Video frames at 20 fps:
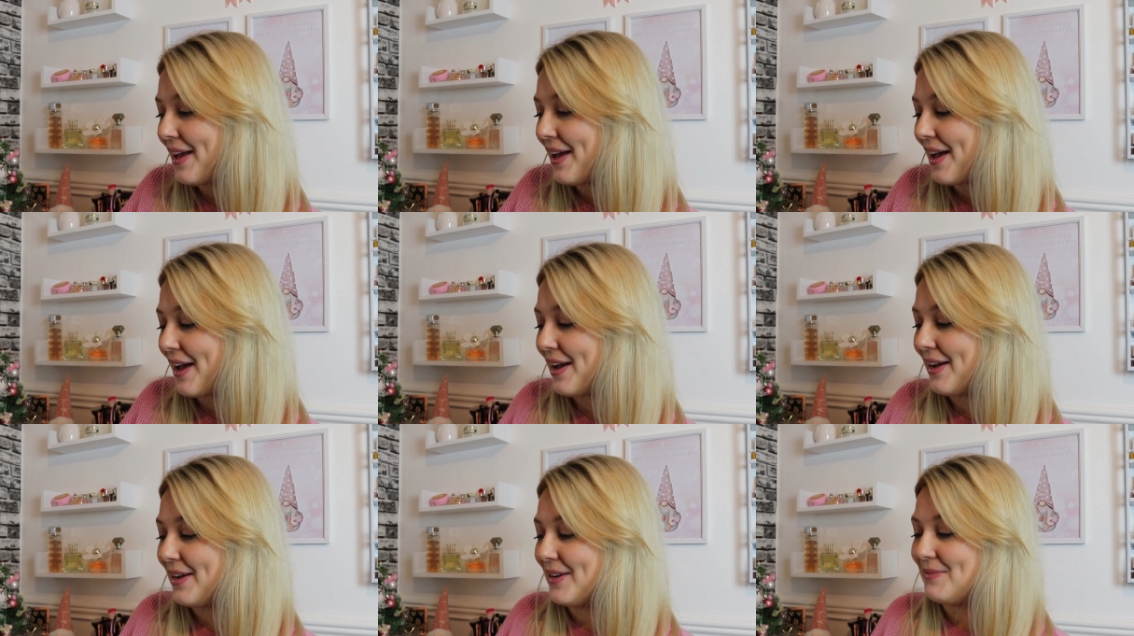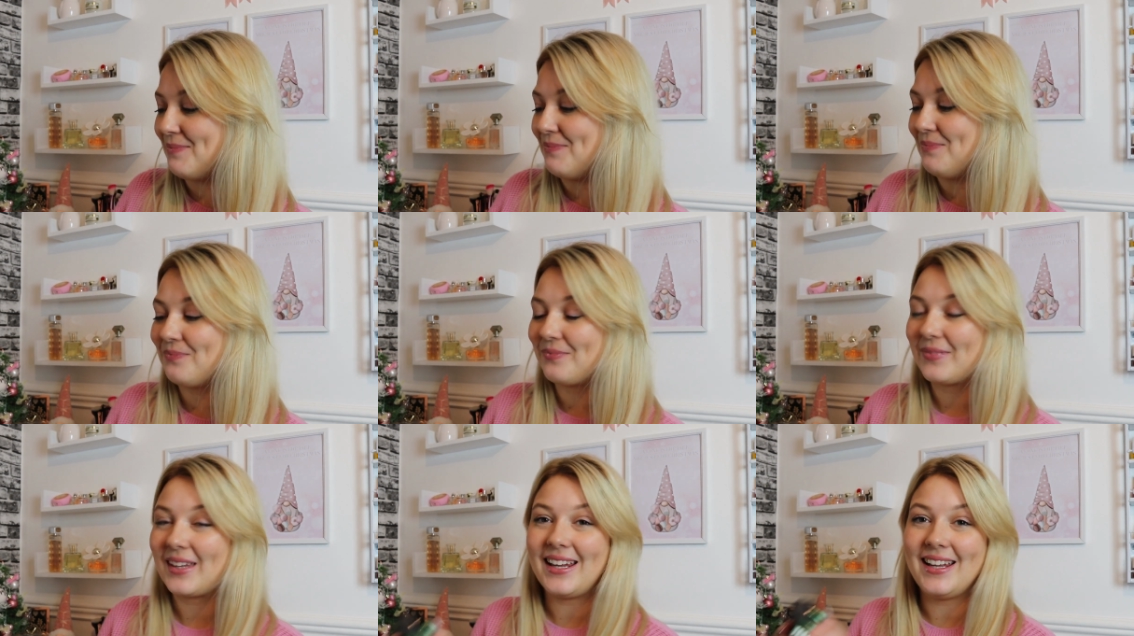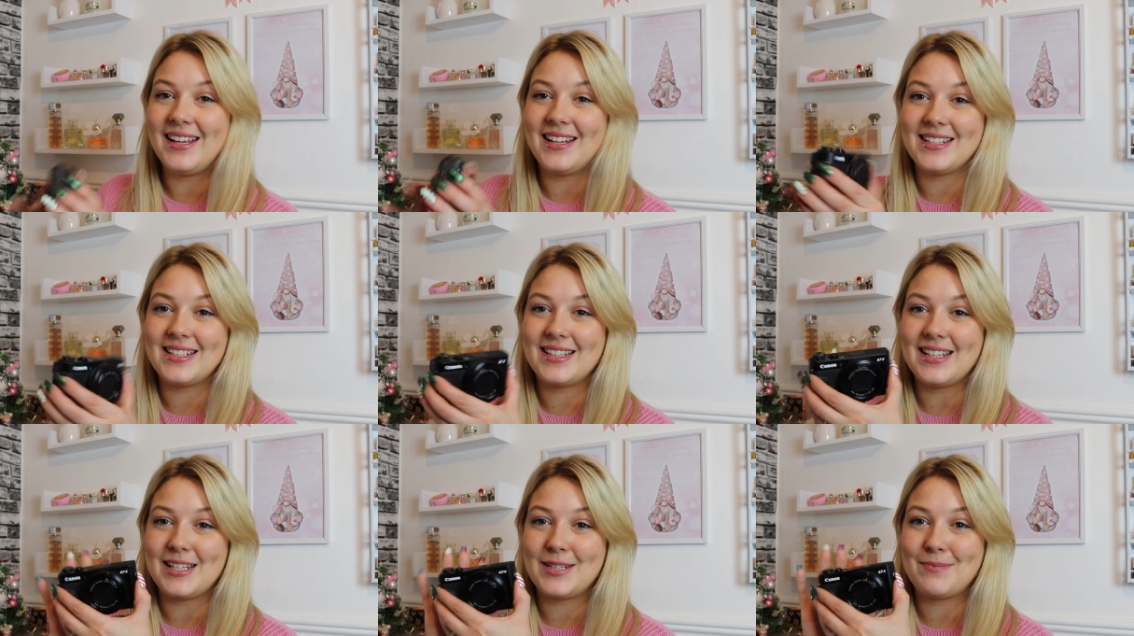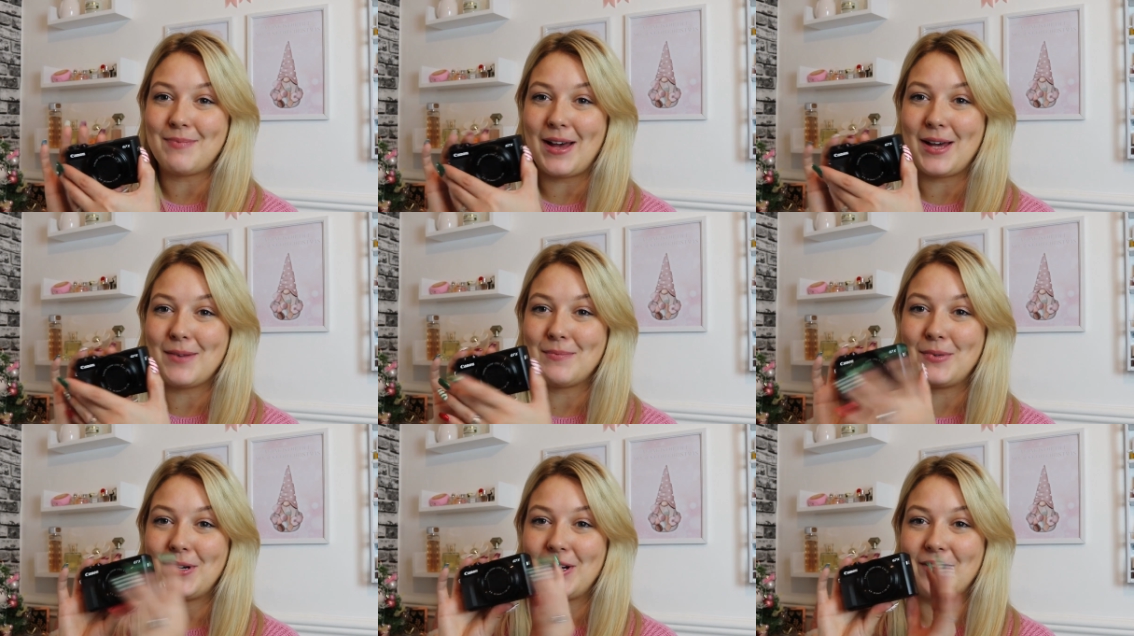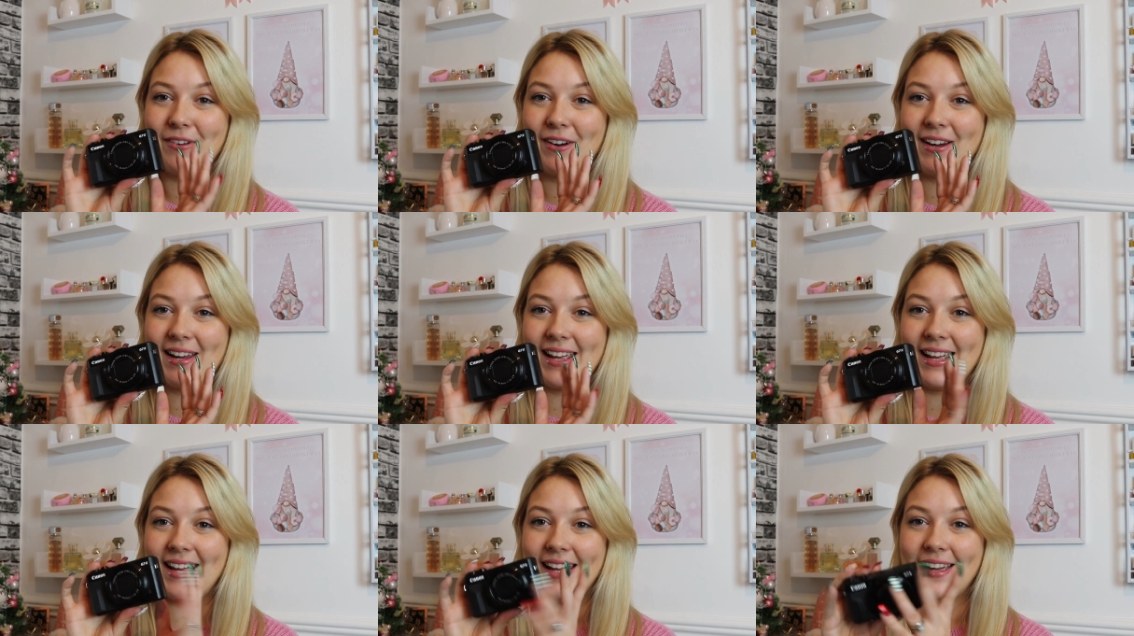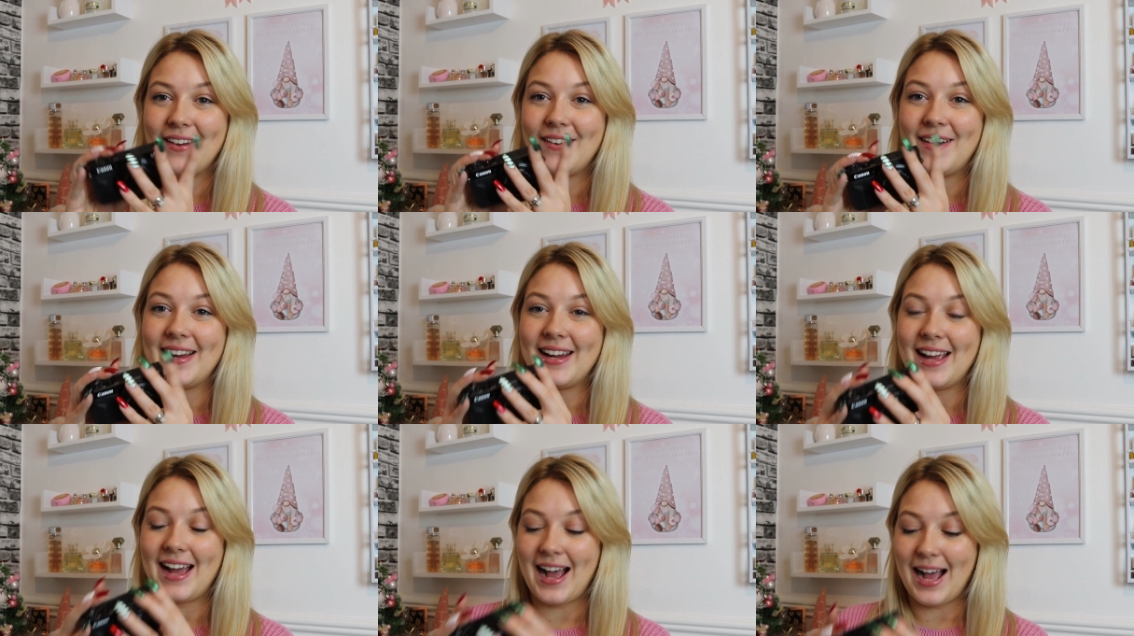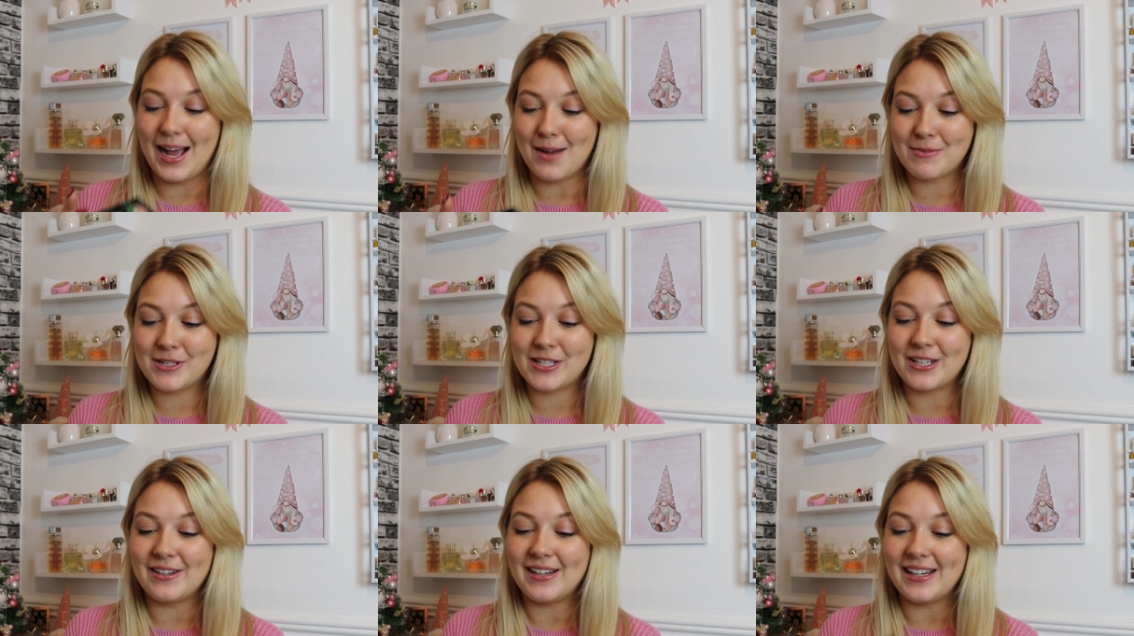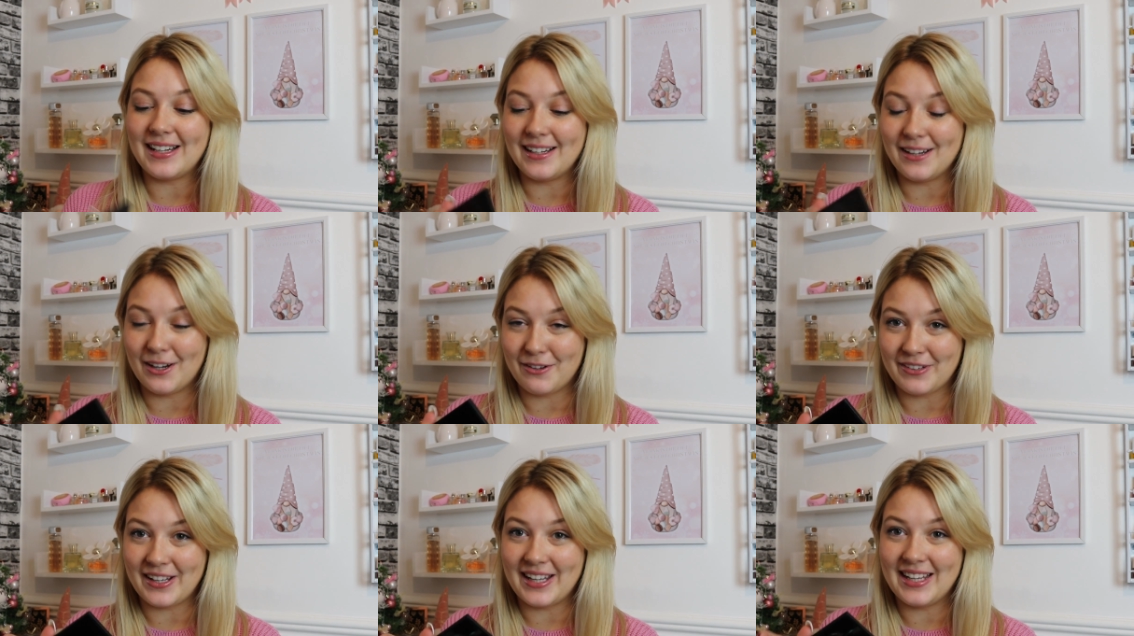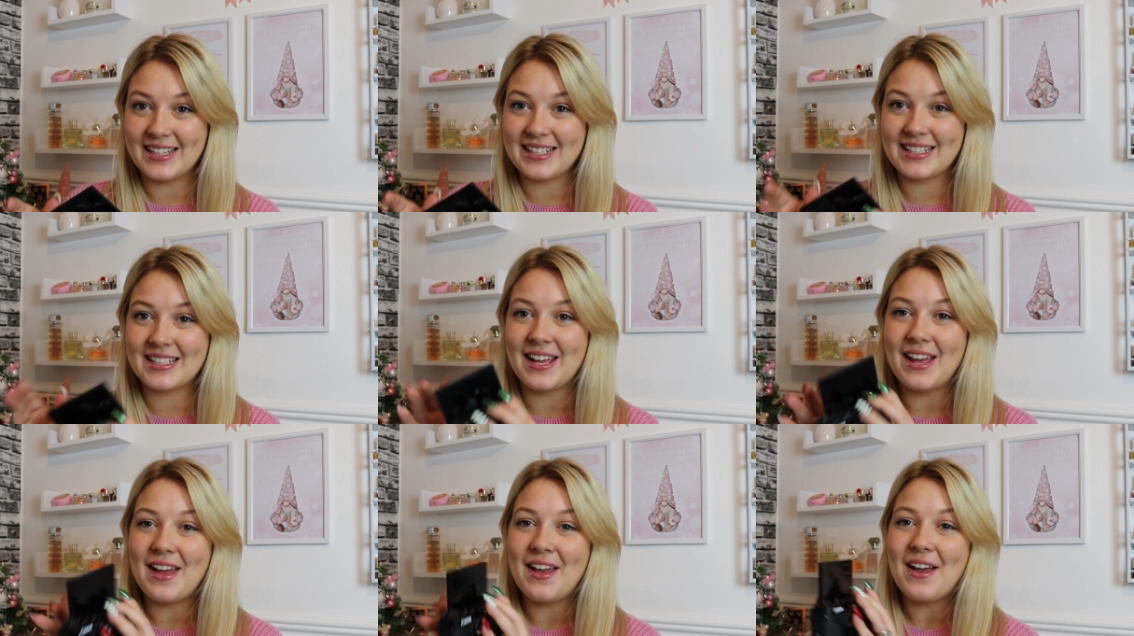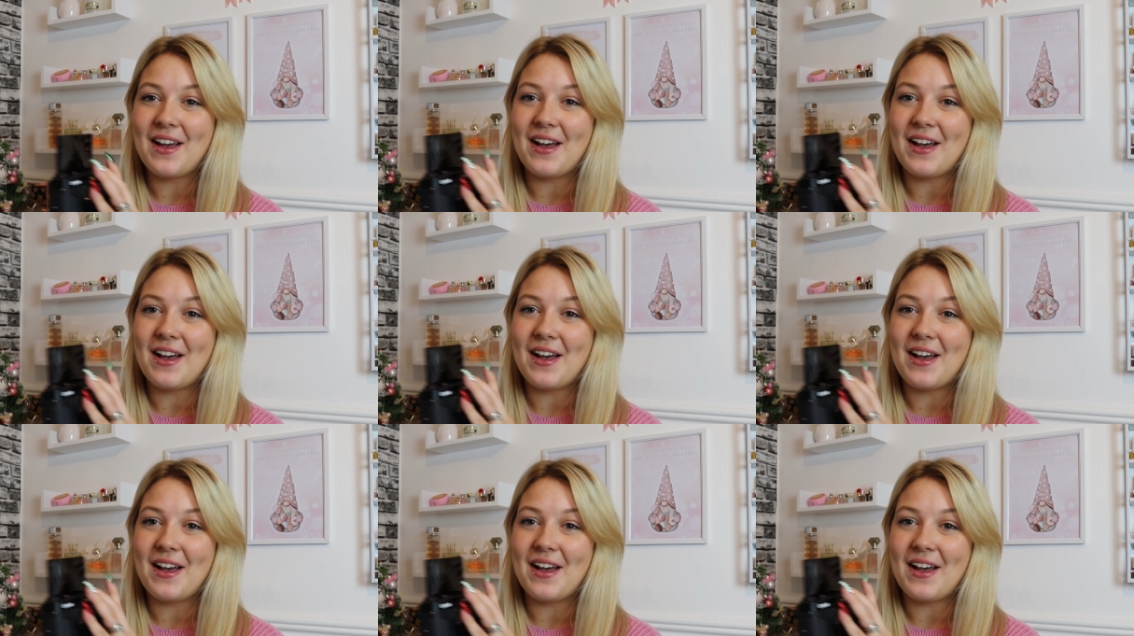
It is this bad boy right here. I absolutely love it.